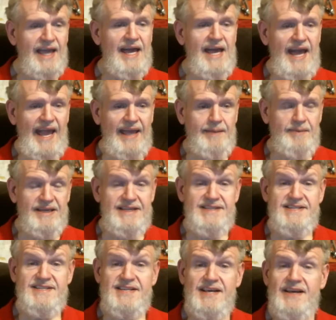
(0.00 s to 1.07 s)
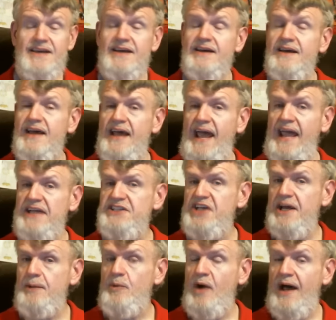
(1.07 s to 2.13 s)
Habees, H
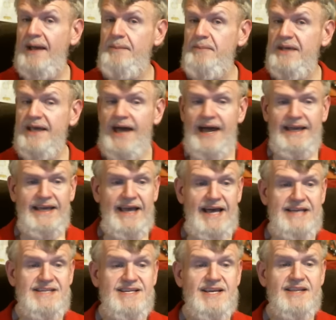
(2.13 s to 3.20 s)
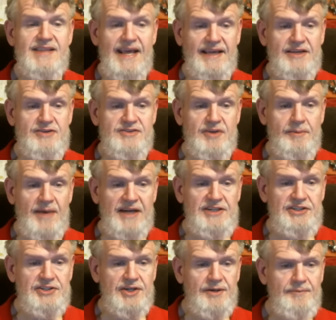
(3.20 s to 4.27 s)
A Y B I E S, thank you so
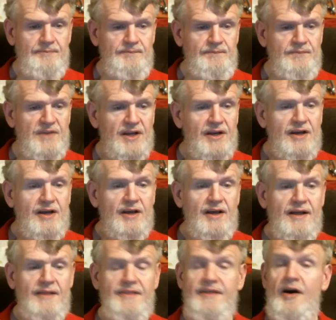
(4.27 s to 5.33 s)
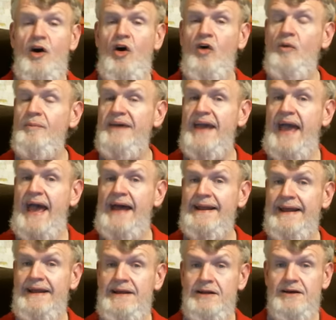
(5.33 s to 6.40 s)
much. The Homie
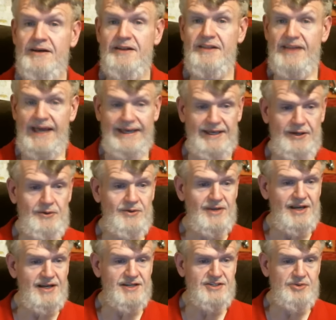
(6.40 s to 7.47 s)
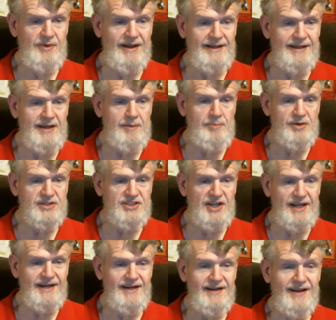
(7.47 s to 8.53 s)
Allen, thank you. It is greatly
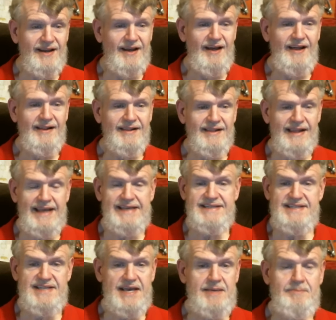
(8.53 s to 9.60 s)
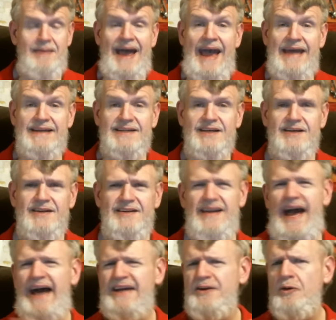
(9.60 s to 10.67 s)
appreciated. Lazy Matt, now,
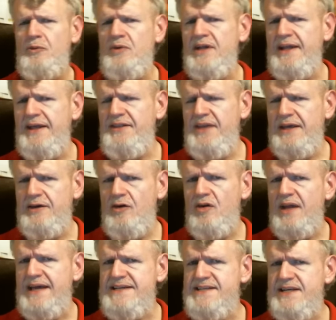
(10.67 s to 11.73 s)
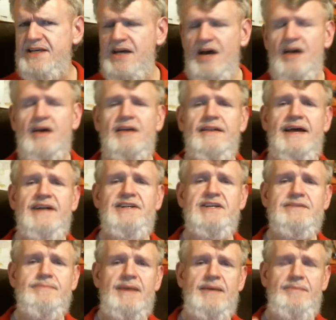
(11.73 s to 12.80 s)
I don't really think you're lazy. That
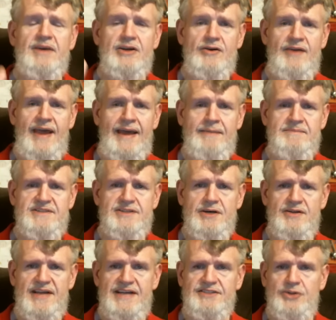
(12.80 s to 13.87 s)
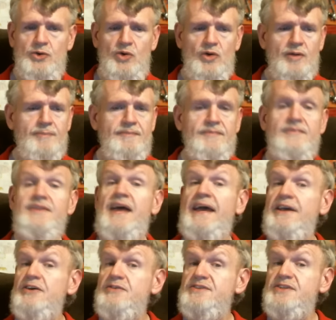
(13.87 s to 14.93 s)
just may be your name, so that's cool. Thank
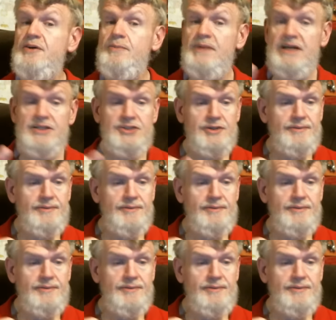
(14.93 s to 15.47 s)
you so much.